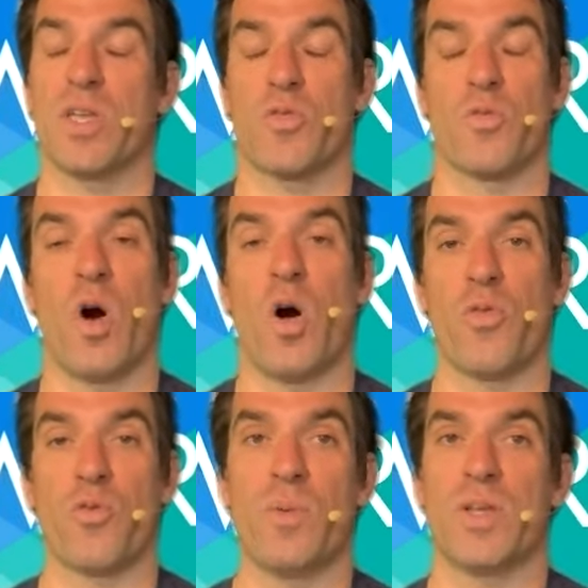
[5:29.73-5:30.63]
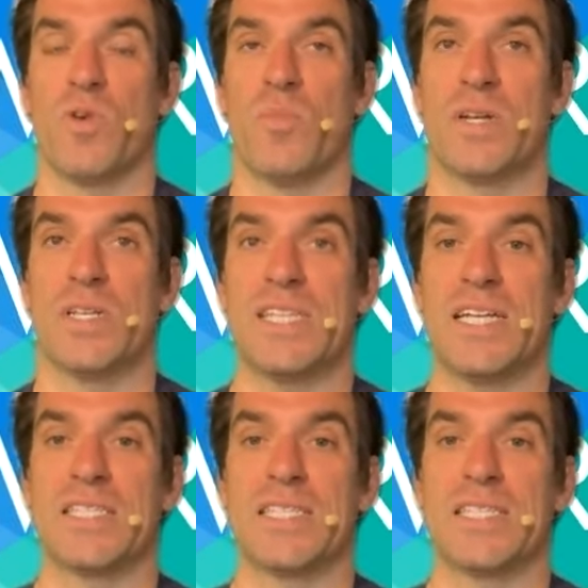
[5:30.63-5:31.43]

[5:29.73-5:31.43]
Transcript: get through all 3 by 12 minute sets,